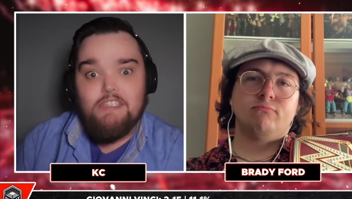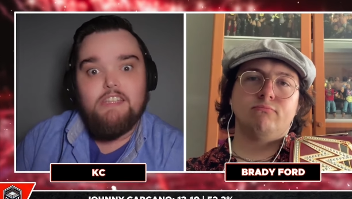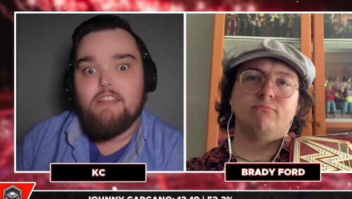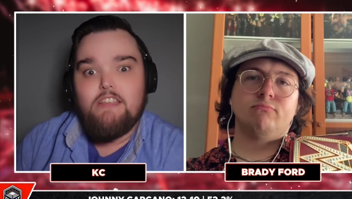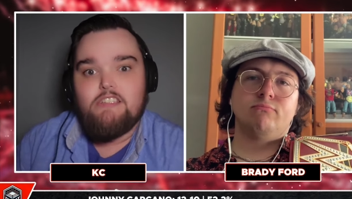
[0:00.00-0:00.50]

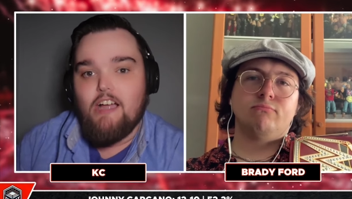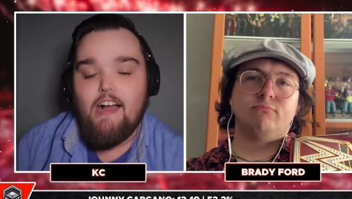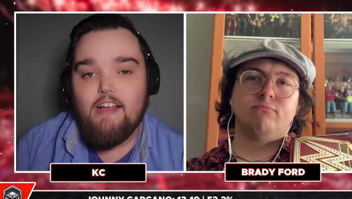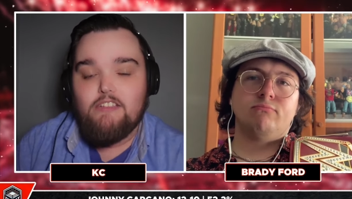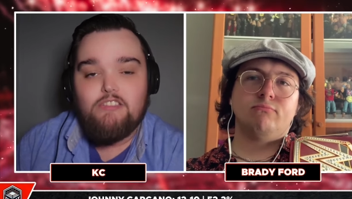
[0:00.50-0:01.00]
Speaker 1: any
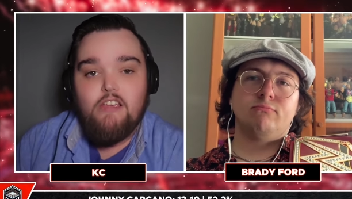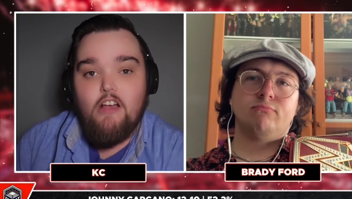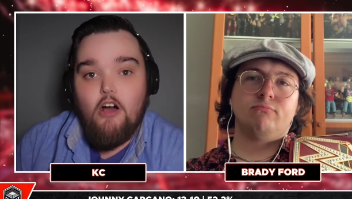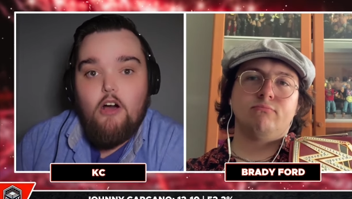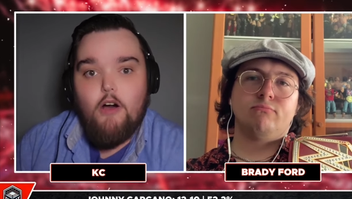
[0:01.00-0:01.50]
talks
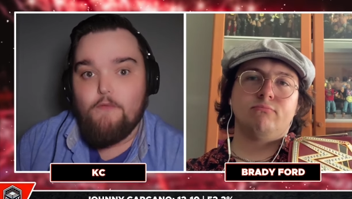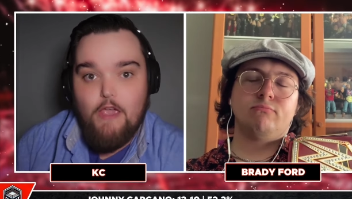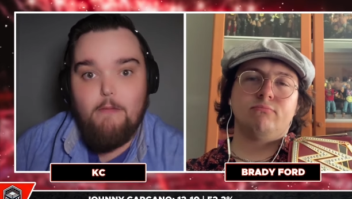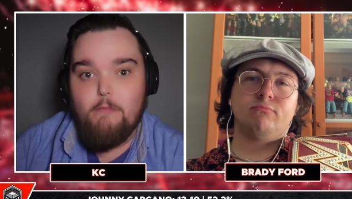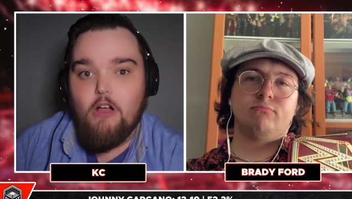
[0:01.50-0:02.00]
of
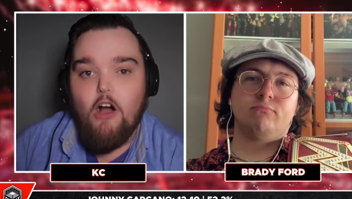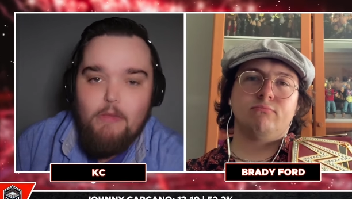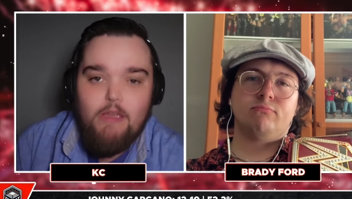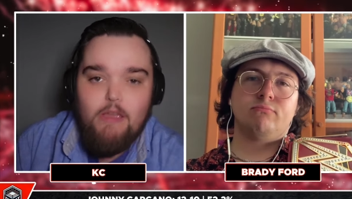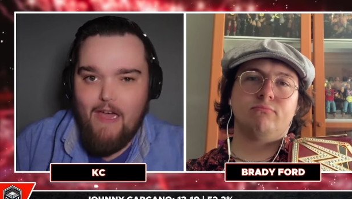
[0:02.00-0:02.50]
him
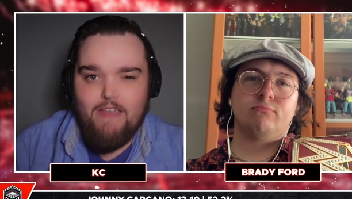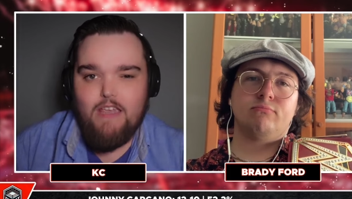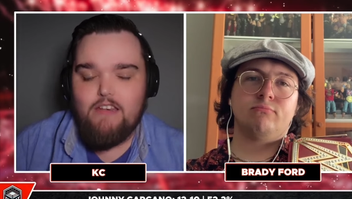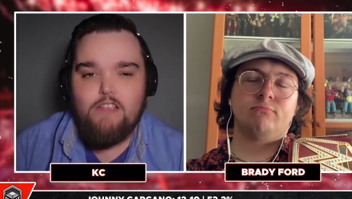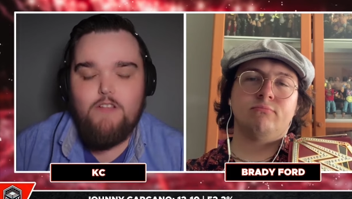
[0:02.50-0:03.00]
coming back
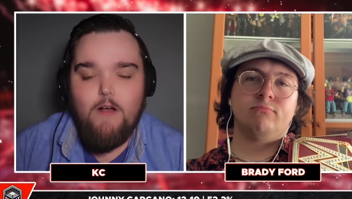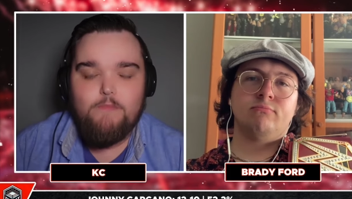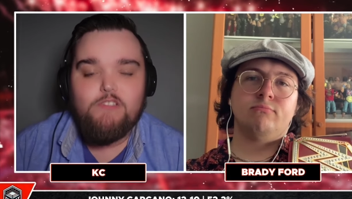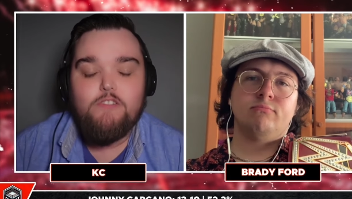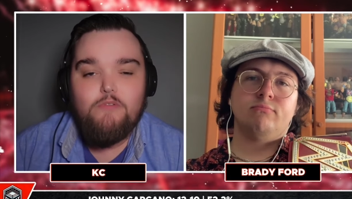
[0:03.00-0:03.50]
anytime
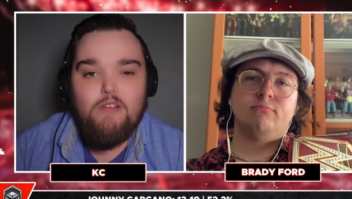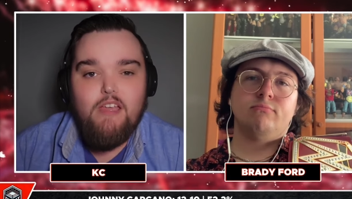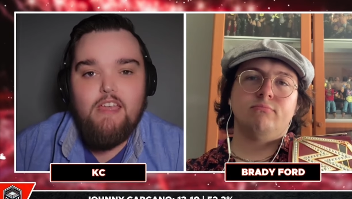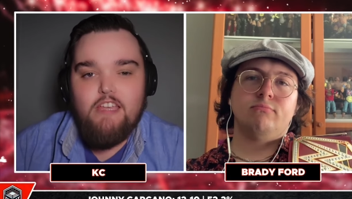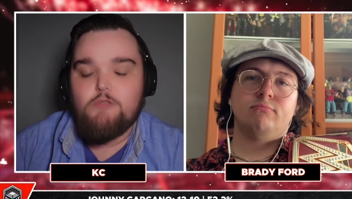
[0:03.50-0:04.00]
soon
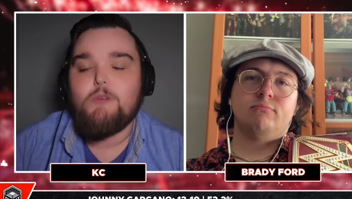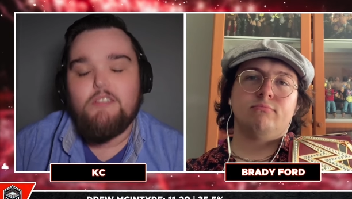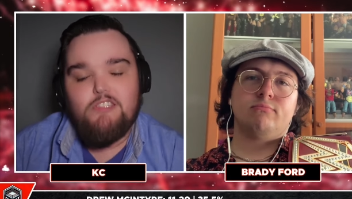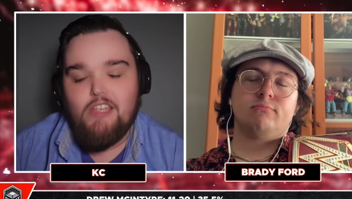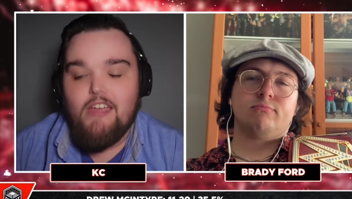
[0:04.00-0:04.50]
is really
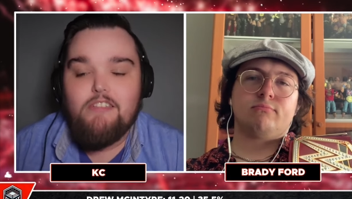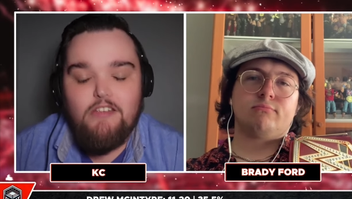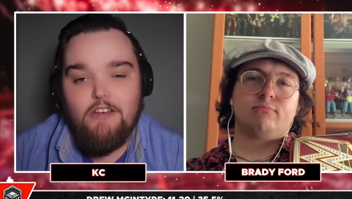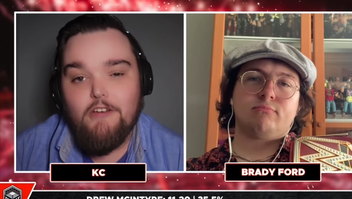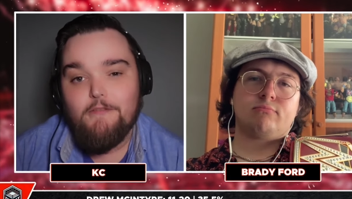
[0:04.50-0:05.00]
sad to
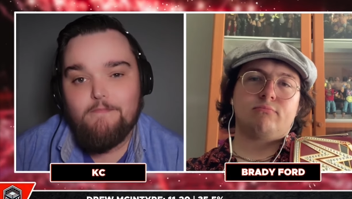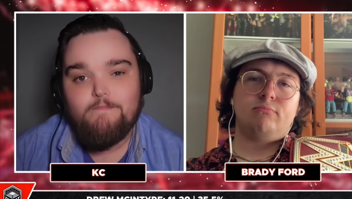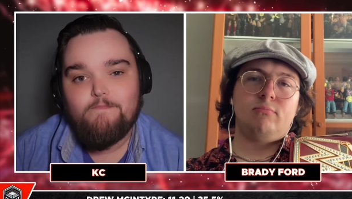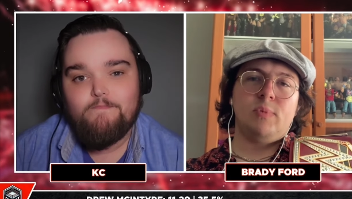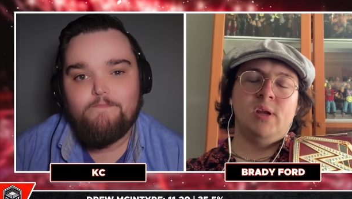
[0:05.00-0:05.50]
hear.
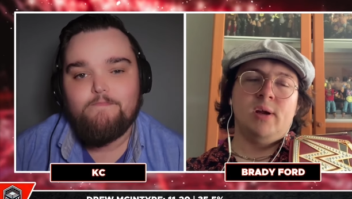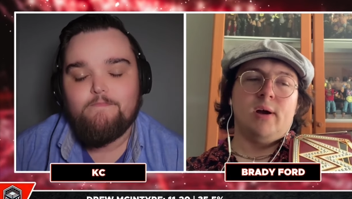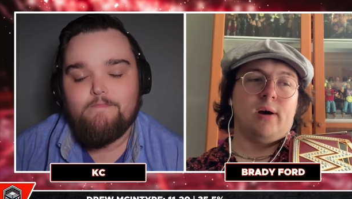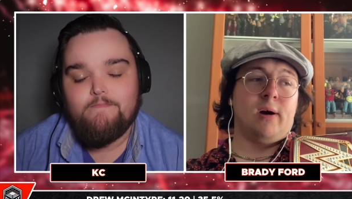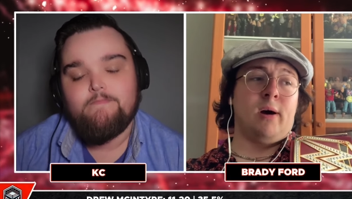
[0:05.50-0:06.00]

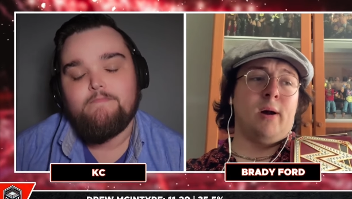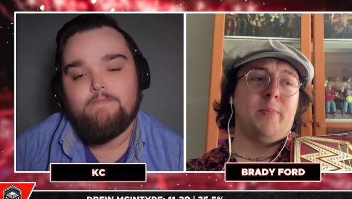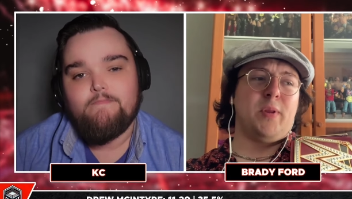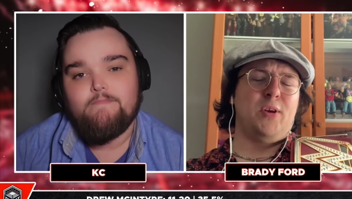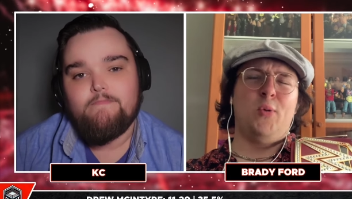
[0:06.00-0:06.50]

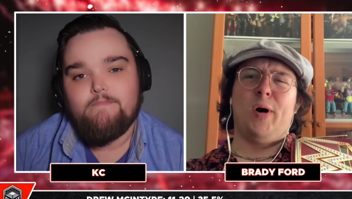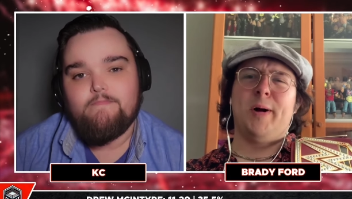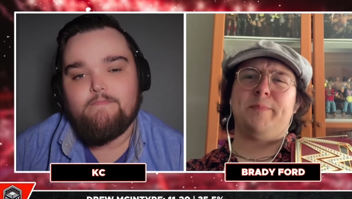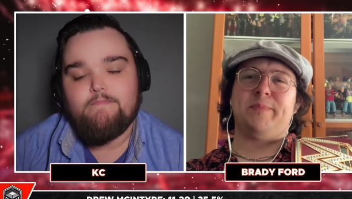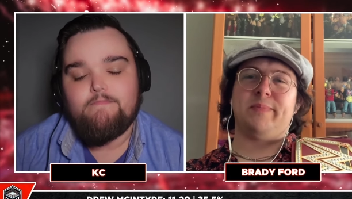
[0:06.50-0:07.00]
Speaker 2: Uh, you know
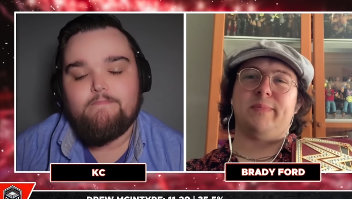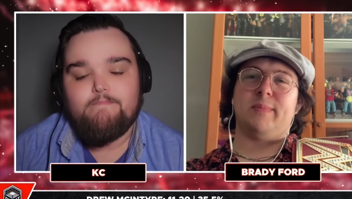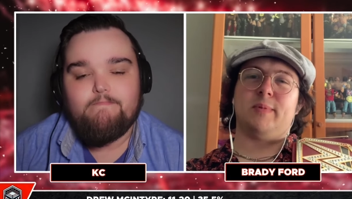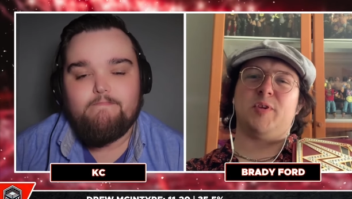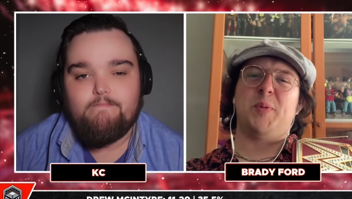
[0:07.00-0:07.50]
what?
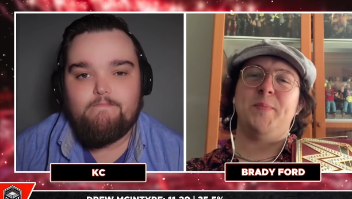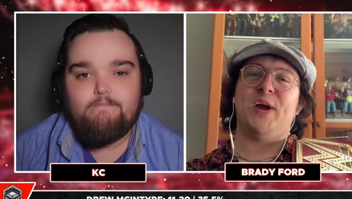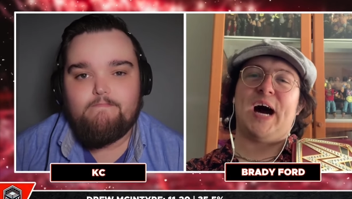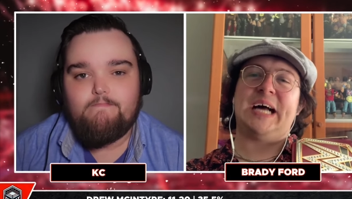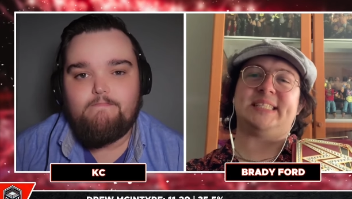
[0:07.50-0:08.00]
This
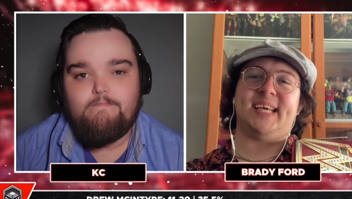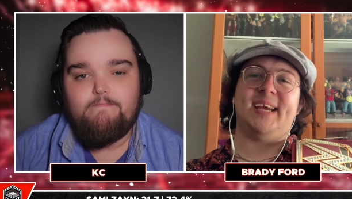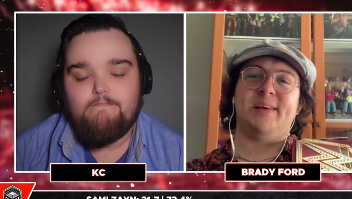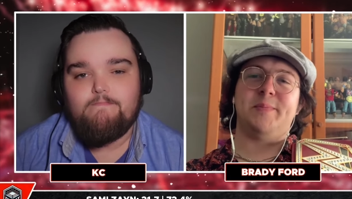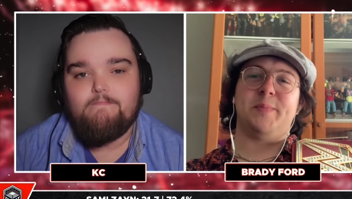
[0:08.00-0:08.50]
might be a hot
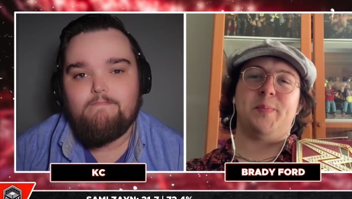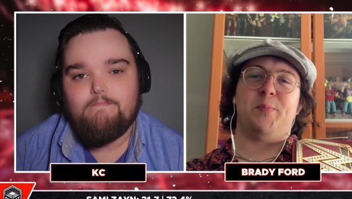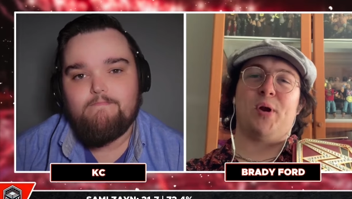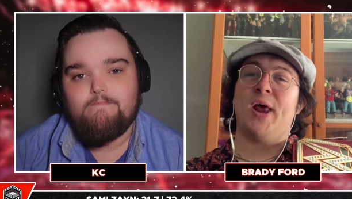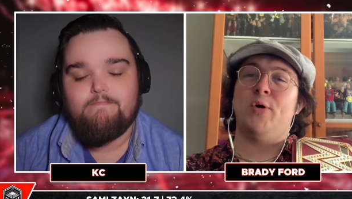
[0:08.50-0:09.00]
take,
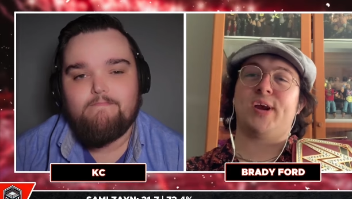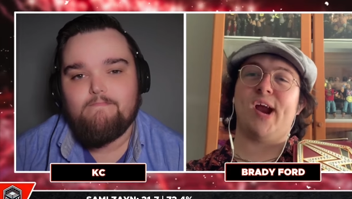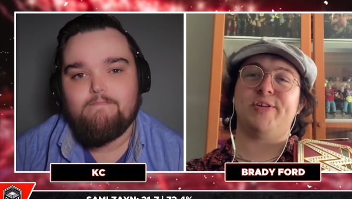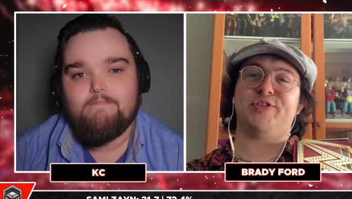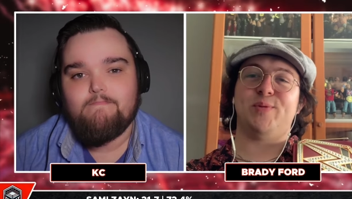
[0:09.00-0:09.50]
but I
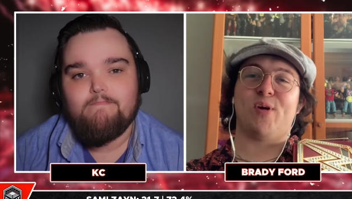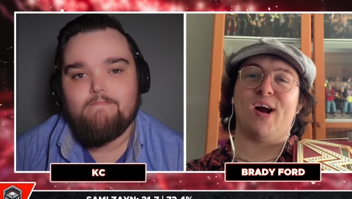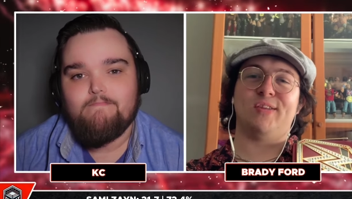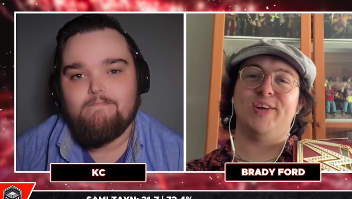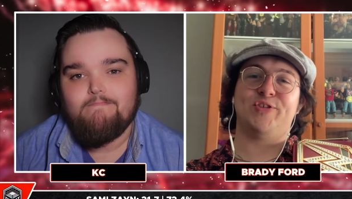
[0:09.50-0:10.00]
don't care to see
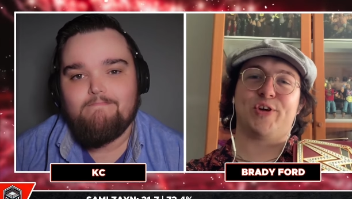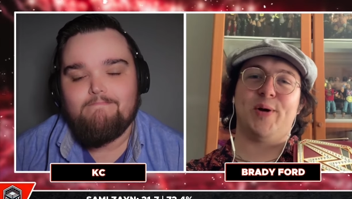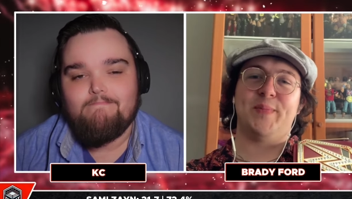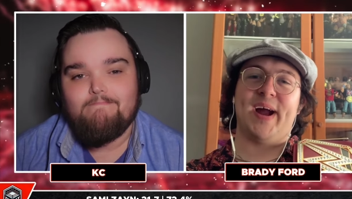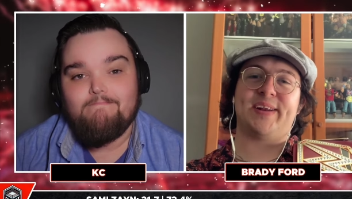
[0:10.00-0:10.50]
Brock
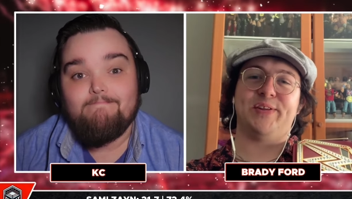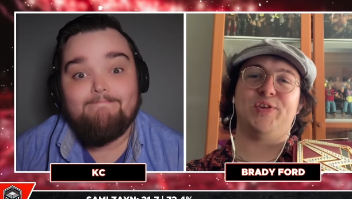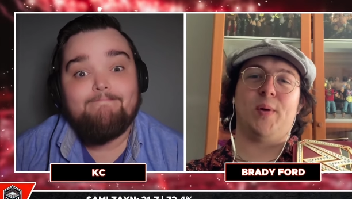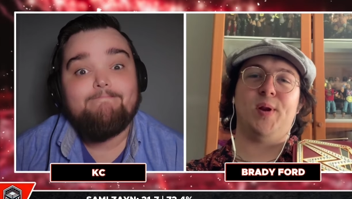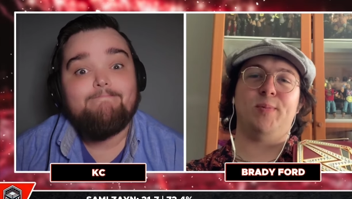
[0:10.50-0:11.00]
Lesnar come back
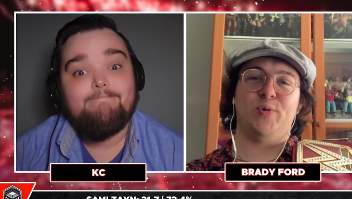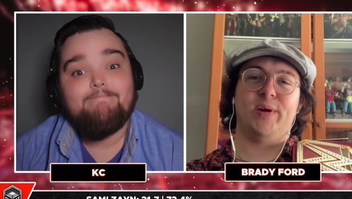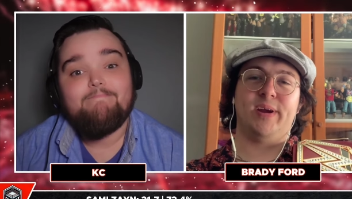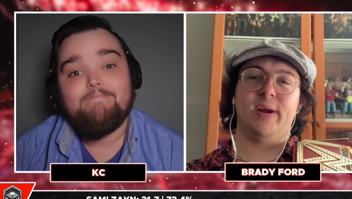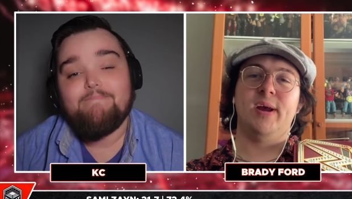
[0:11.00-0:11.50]
to the W
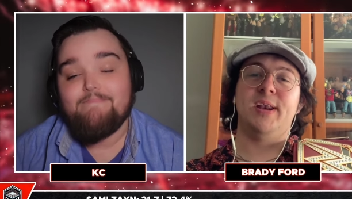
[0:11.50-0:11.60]
W E.